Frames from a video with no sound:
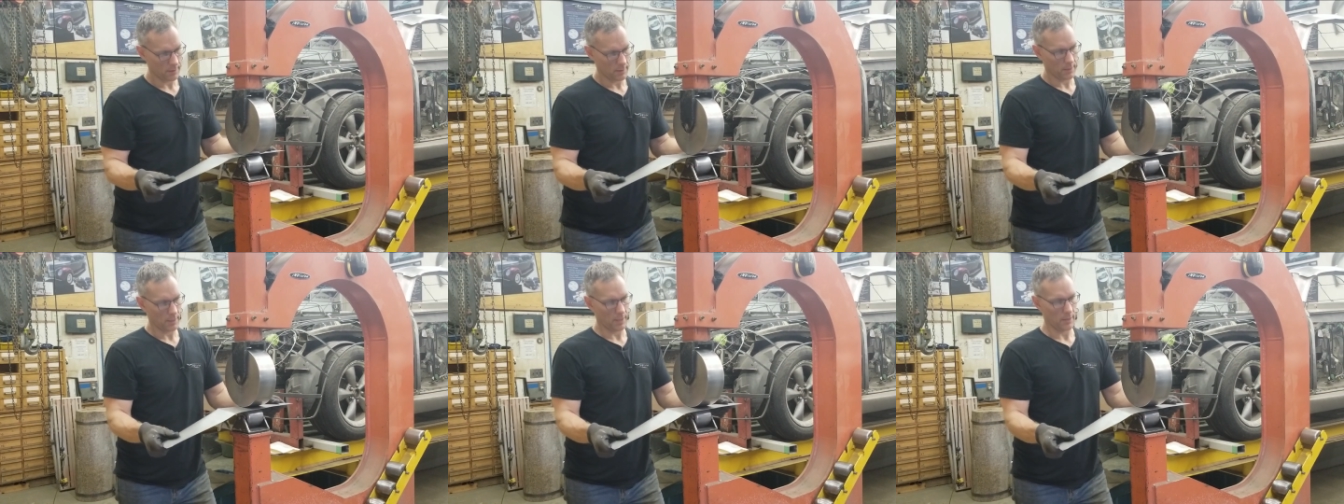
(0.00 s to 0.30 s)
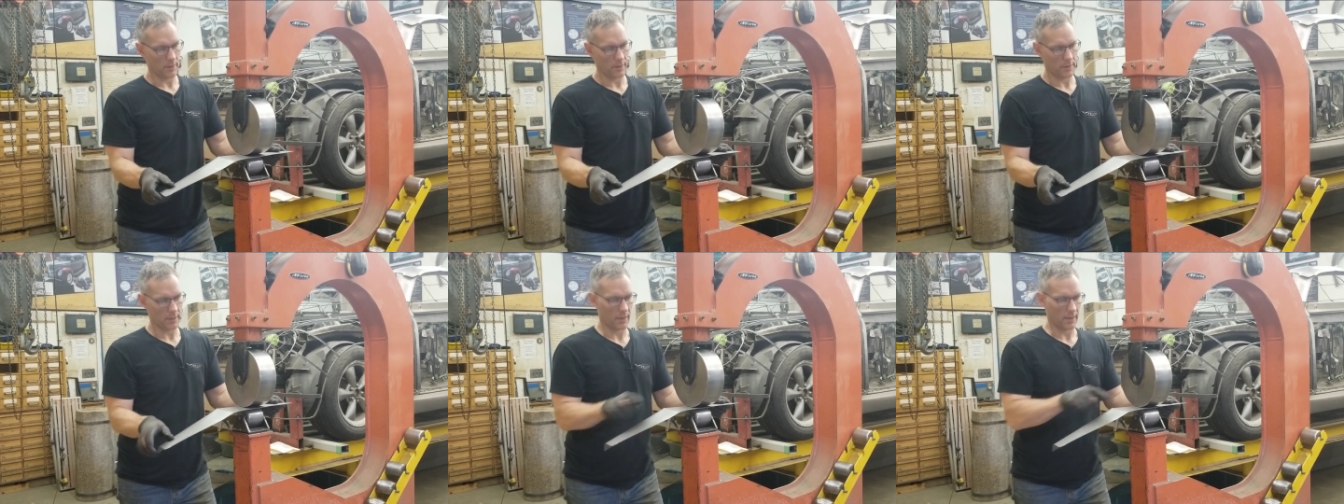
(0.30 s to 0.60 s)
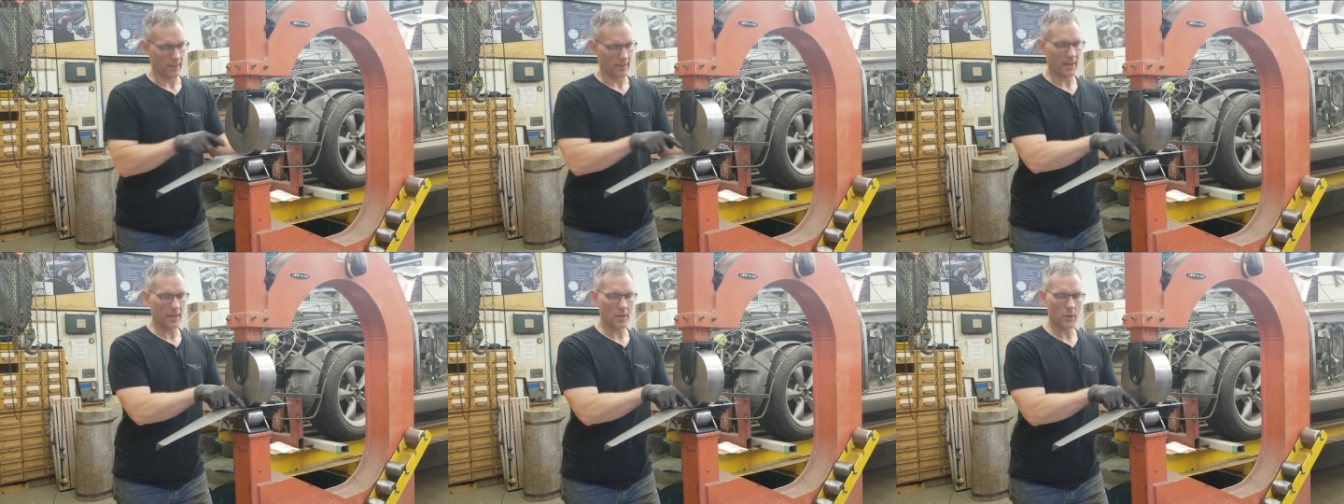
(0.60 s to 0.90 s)
Now, I
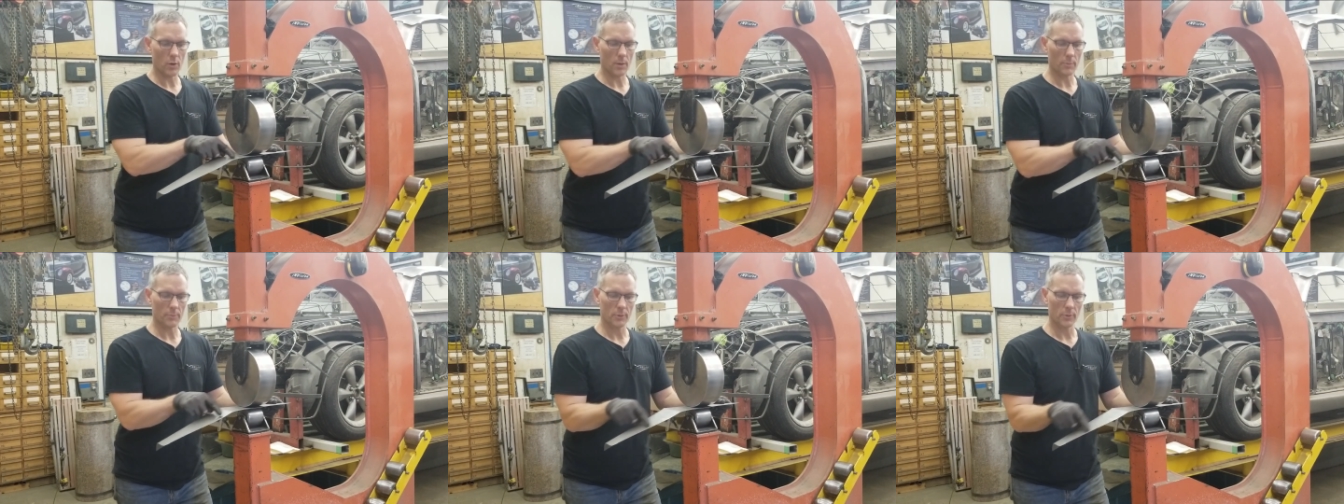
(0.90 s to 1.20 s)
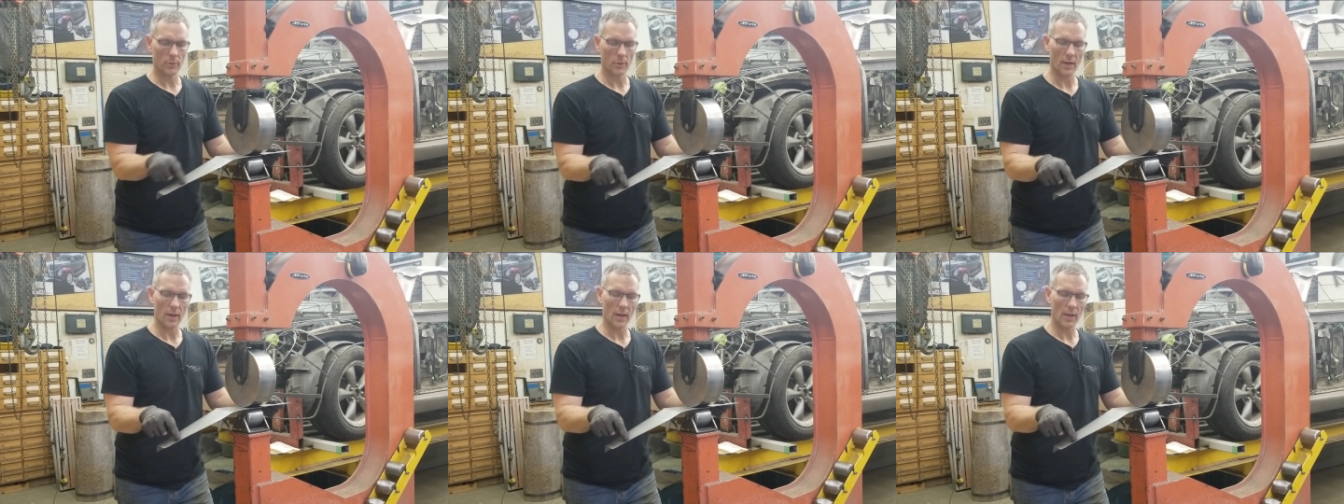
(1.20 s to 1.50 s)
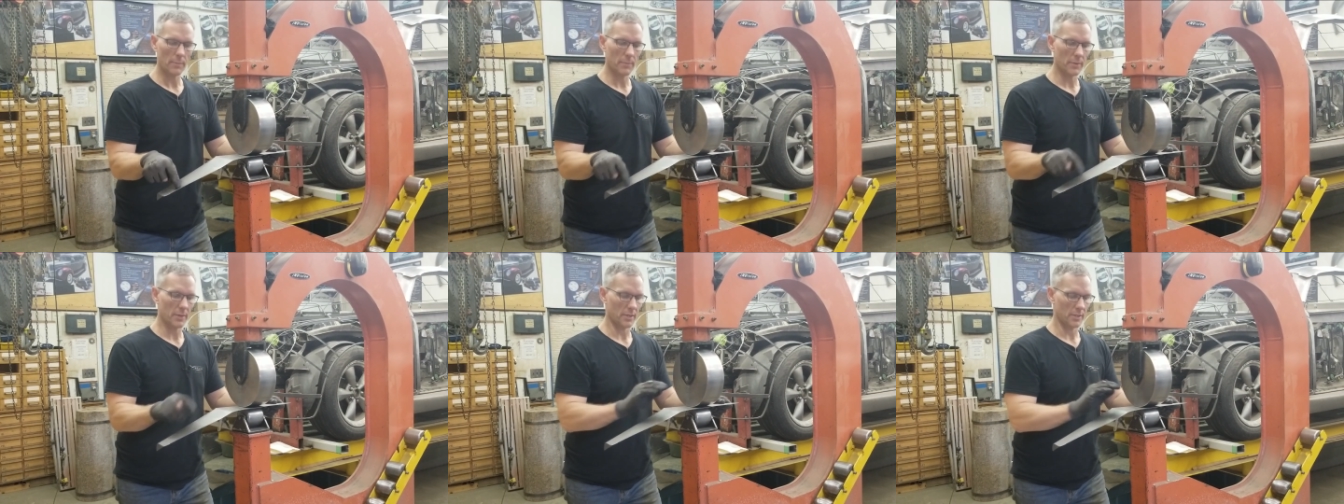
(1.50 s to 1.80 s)
can't go up too high
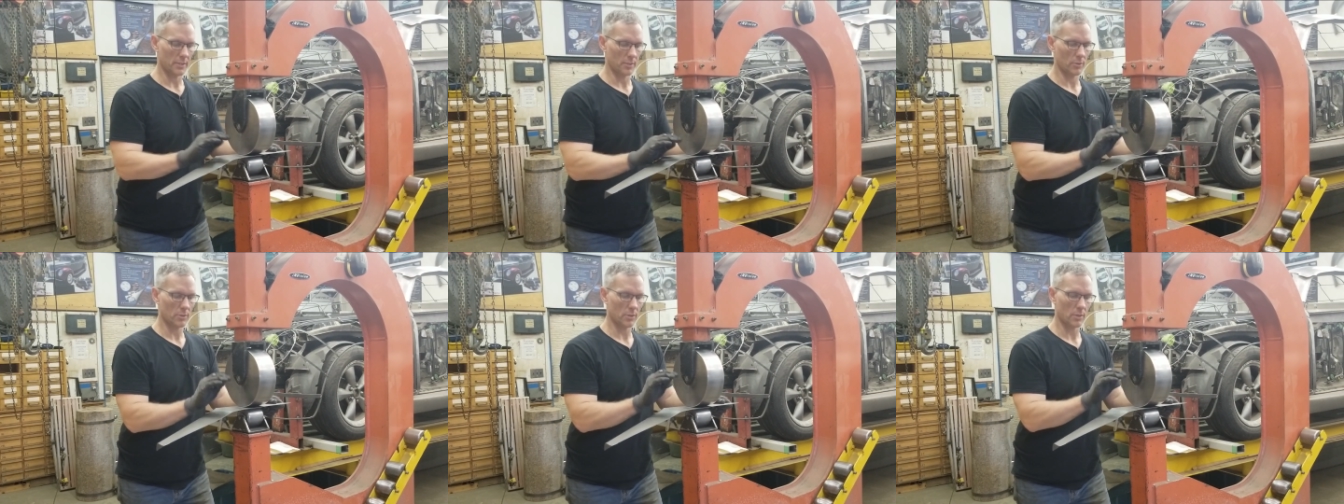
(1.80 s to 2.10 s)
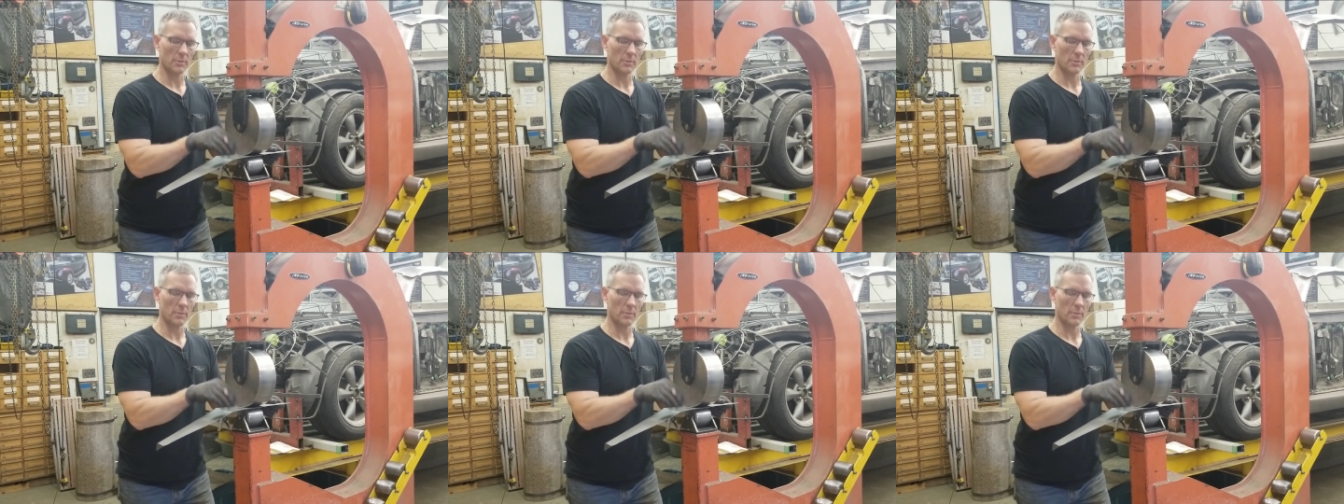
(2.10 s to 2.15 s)
because those are